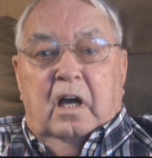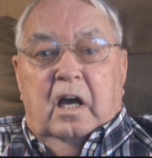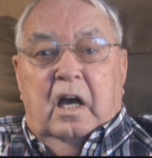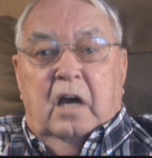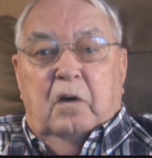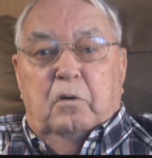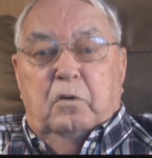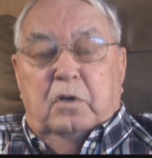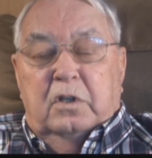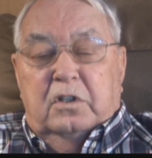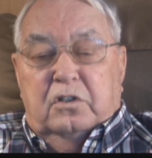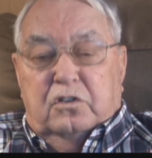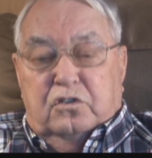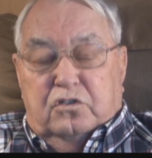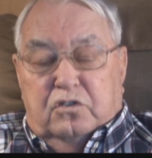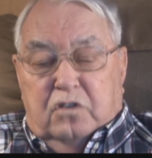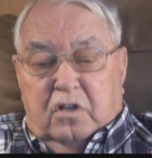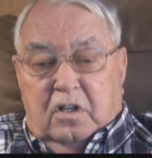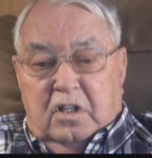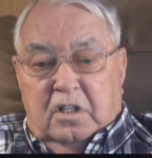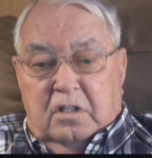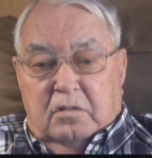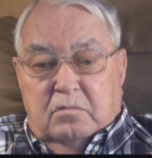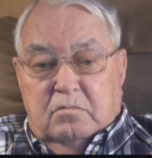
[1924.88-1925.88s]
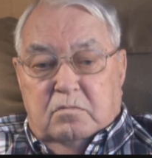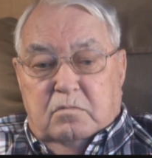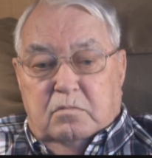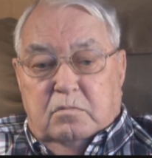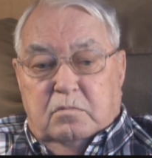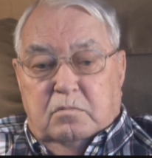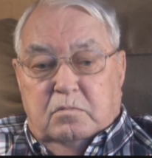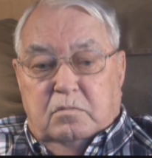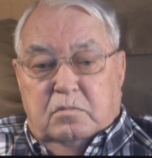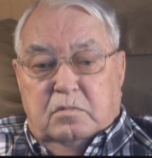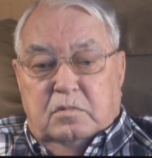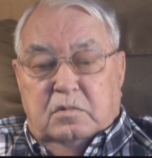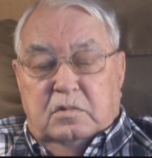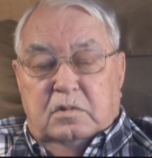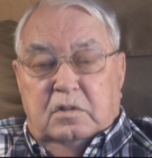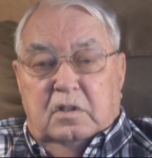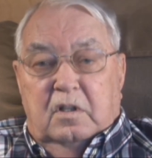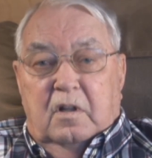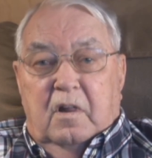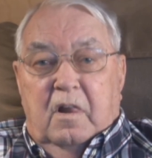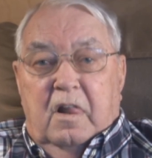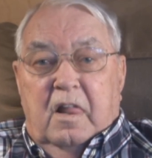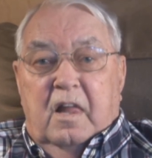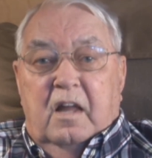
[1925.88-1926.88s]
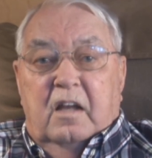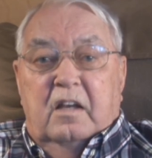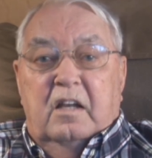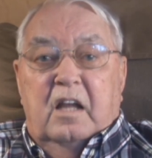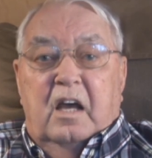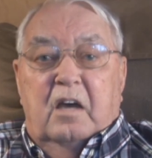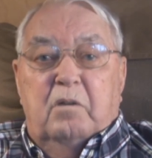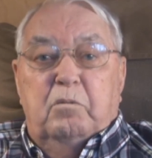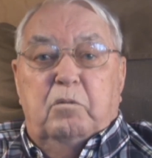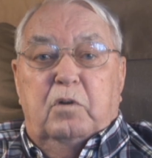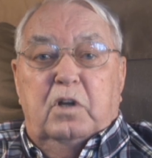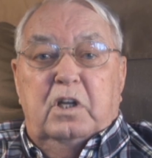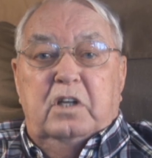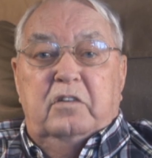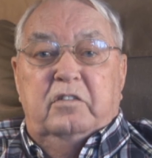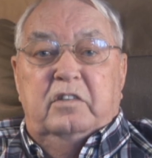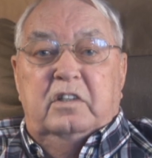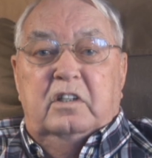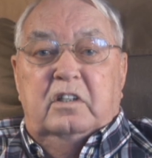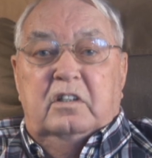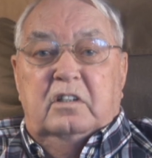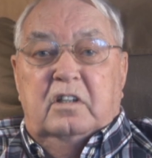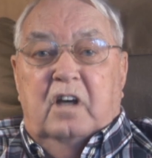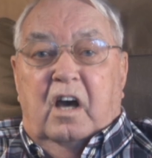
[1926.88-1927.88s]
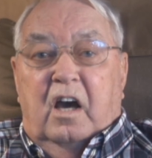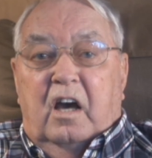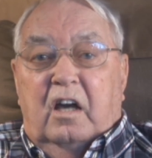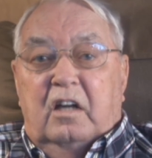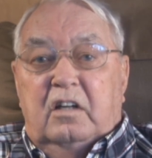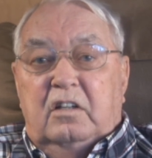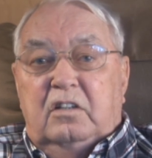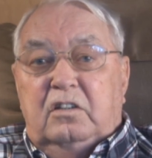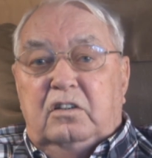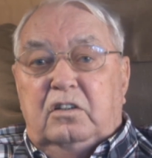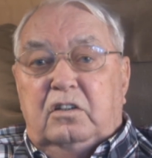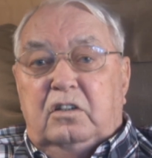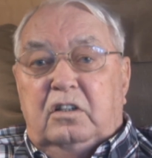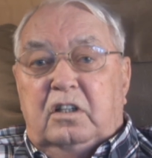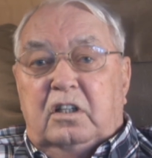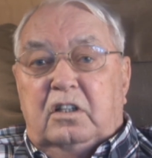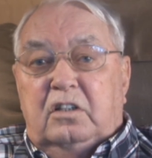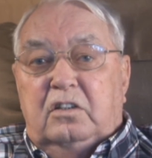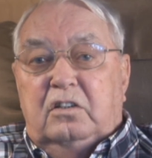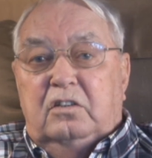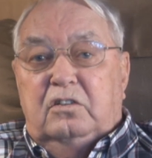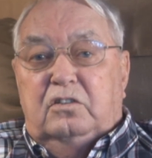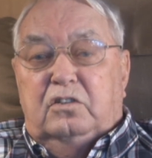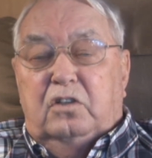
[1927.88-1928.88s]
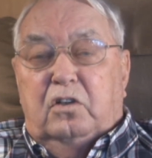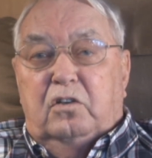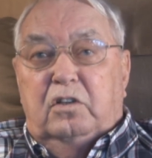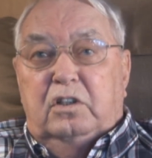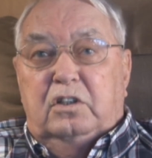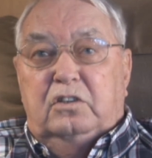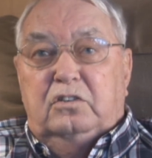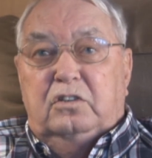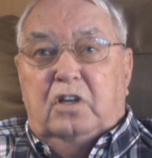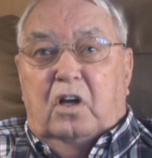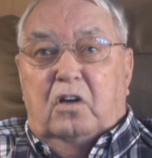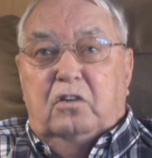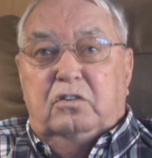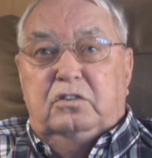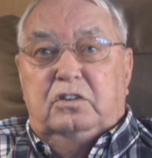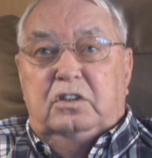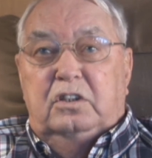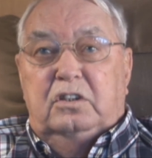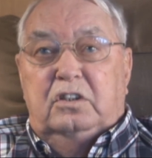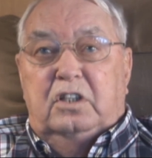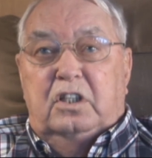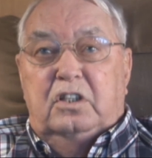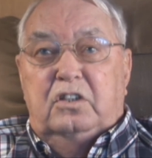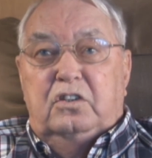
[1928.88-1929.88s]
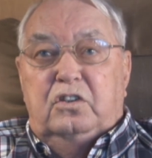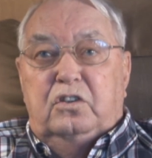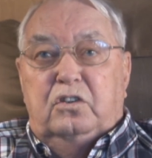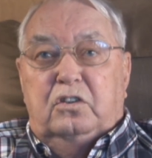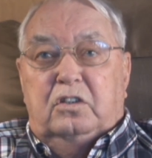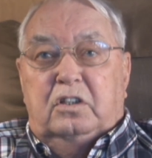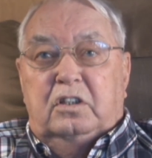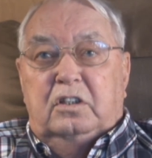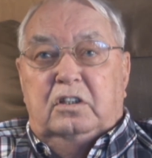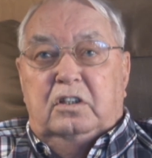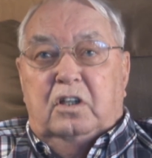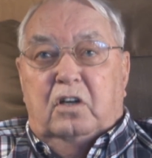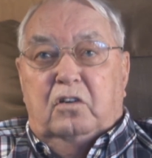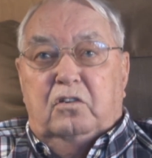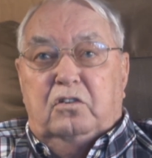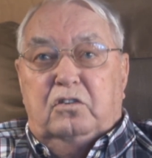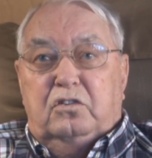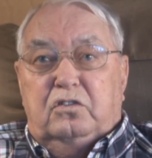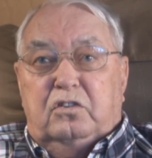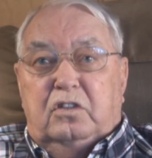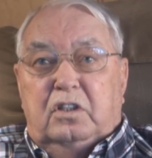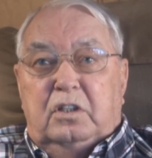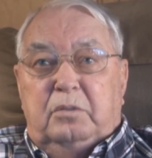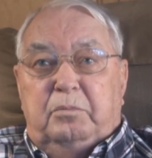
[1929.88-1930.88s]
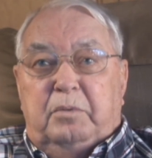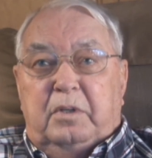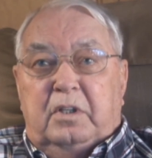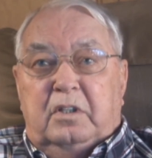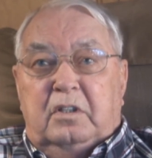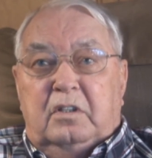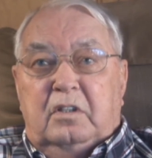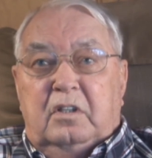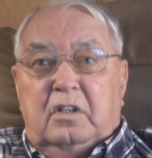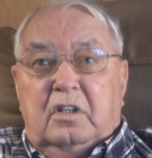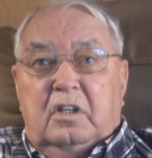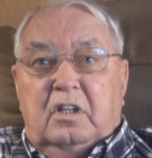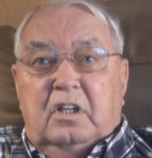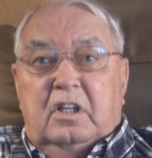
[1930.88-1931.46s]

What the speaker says: went to sleep. Now, believe it or not, you get so exhausted that you can go to sleep in